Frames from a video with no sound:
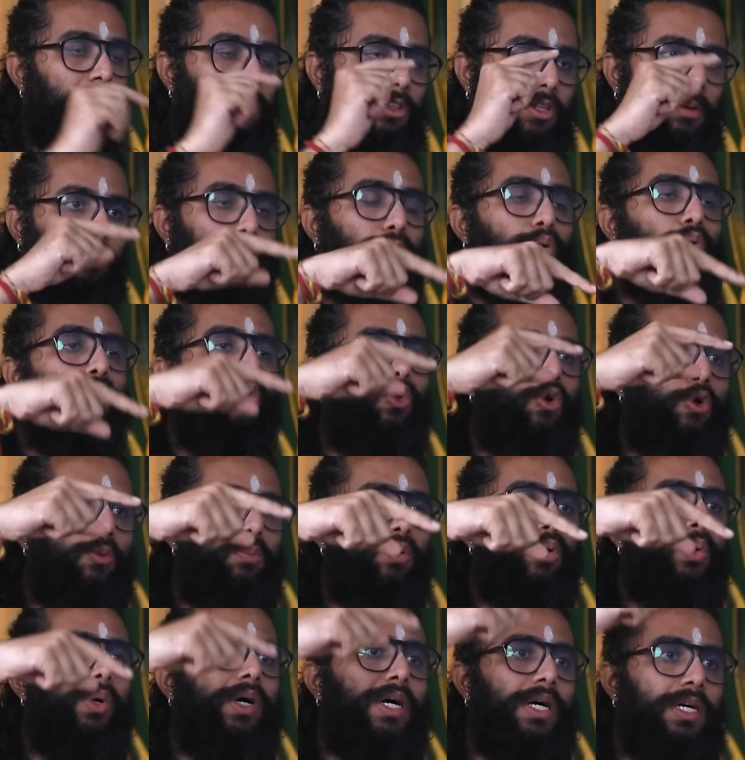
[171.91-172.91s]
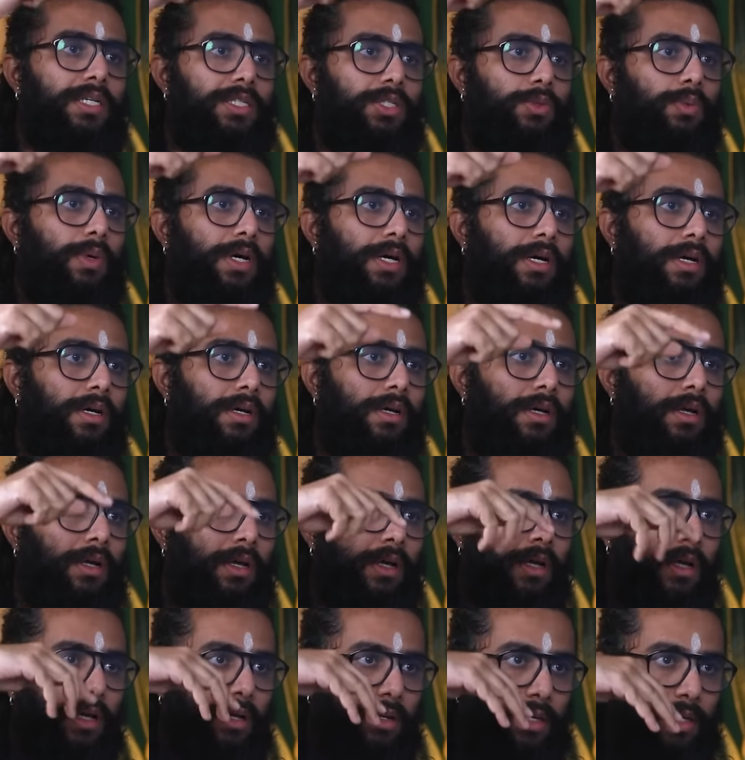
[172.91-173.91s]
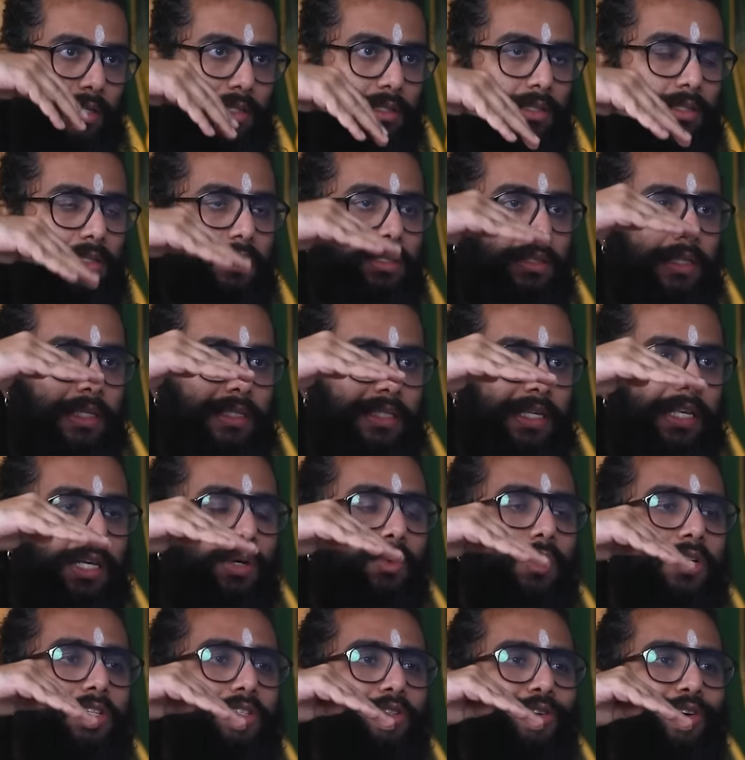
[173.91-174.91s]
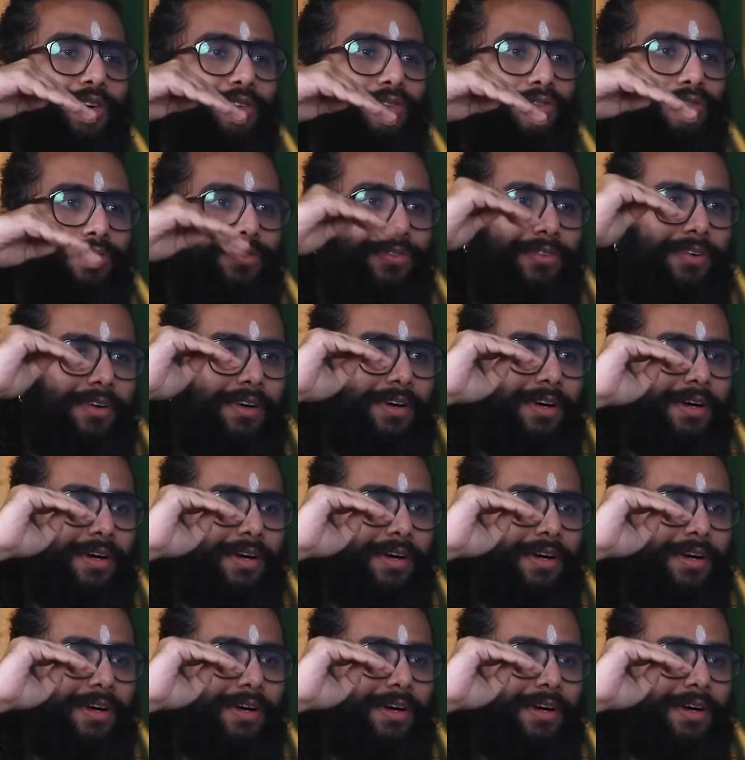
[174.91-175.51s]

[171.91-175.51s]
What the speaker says: The bhuhu bhuvaha swaha is the sequence of